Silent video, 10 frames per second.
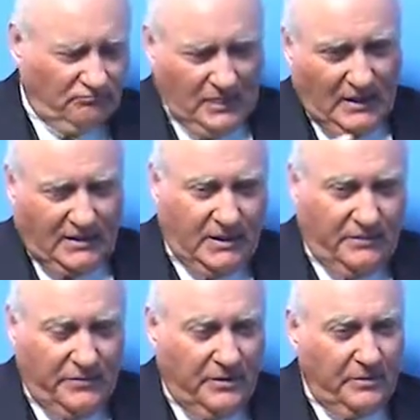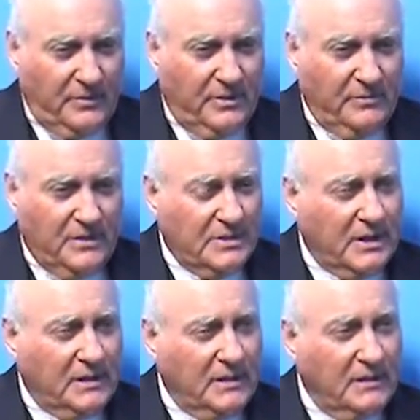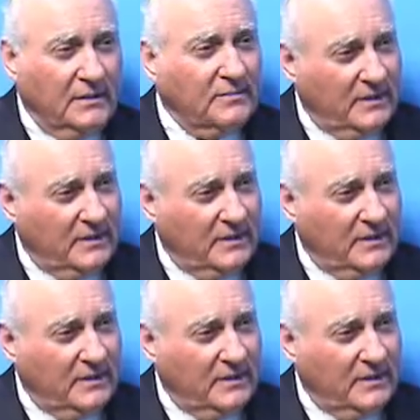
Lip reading: and interfering with the recycling